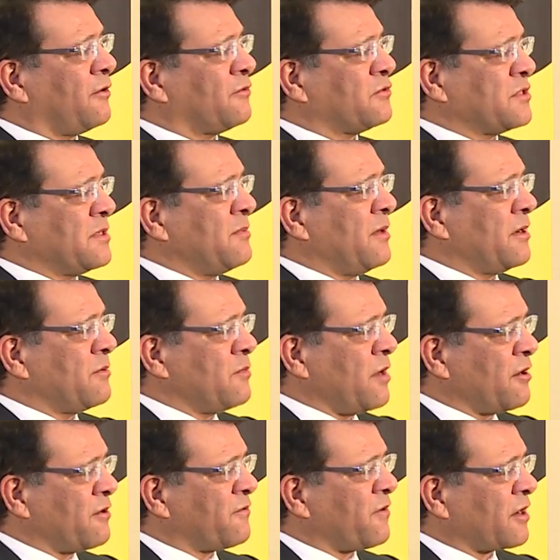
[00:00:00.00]
of cement
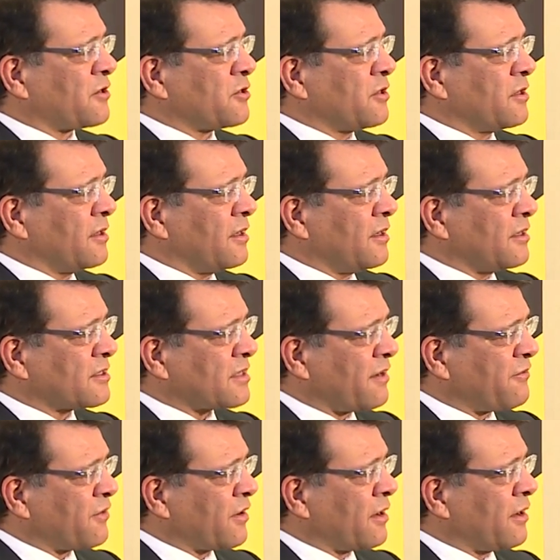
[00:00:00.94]
manufactured in East
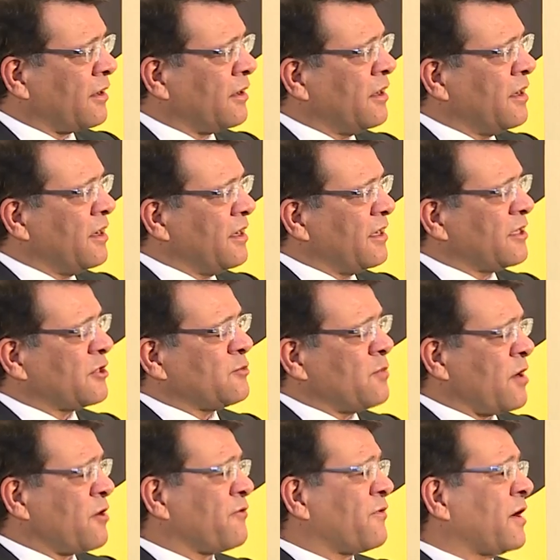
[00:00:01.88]
Africa is
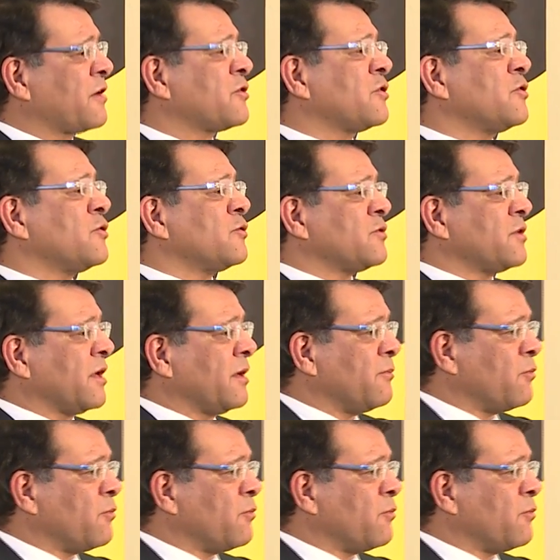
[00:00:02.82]
manufactured using